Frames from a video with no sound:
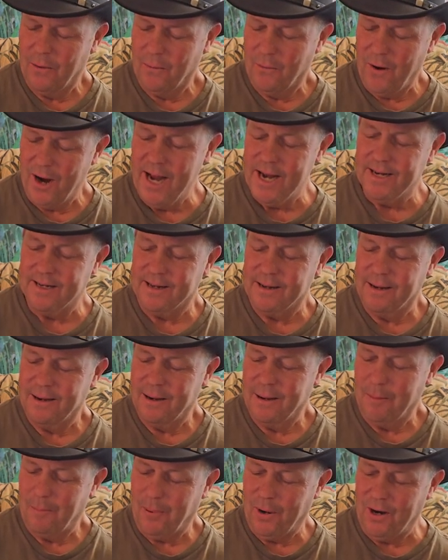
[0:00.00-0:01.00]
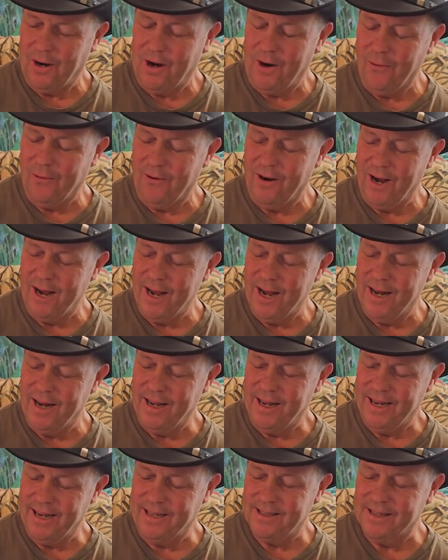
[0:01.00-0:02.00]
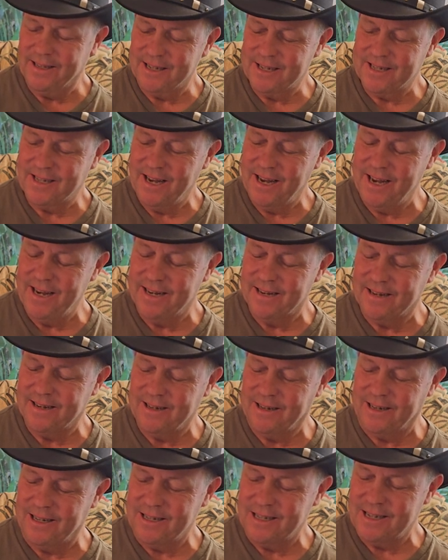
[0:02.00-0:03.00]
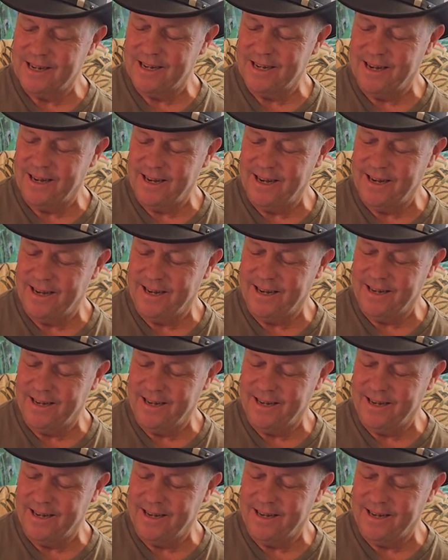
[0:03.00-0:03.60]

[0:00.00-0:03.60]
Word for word: Wait, Paul Ryan had the state dossier